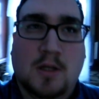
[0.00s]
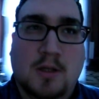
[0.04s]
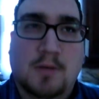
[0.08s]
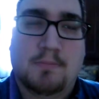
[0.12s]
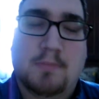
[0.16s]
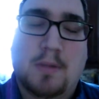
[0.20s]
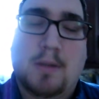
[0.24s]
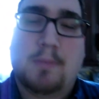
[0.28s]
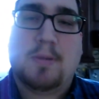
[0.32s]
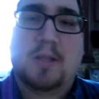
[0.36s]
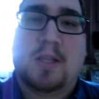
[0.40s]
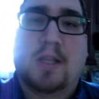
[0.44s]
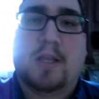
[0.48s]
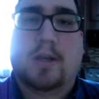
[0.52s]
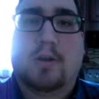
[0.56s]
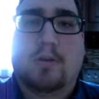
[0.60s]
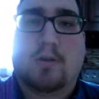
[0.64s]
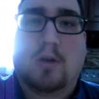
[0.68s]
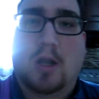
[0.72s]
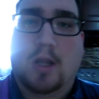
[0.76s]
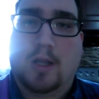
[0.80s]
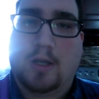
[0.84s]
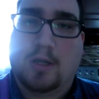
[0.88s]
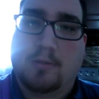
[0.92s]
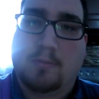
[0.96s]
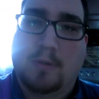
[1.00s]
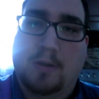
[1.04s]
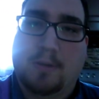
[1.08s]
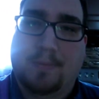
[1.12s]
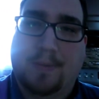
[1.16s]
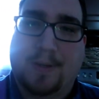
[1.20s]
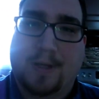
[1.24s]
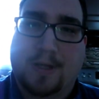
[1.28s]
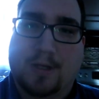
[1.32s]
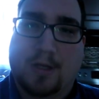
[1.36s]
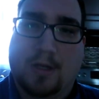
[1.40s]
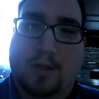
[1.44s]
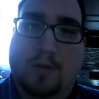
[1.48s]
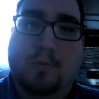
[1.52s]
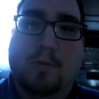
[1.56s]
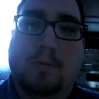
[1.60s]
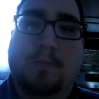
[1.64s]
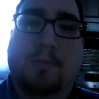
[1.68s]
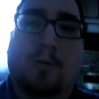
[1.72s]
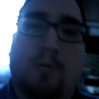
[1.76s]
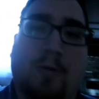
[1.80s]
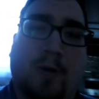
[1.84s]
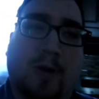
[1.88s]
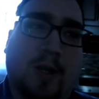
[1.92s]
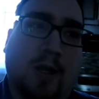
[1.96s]
Maybe later on I might make another one,
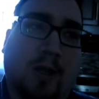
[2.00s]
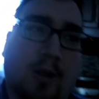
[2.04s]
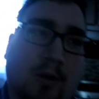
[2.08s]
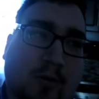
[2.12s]
but right now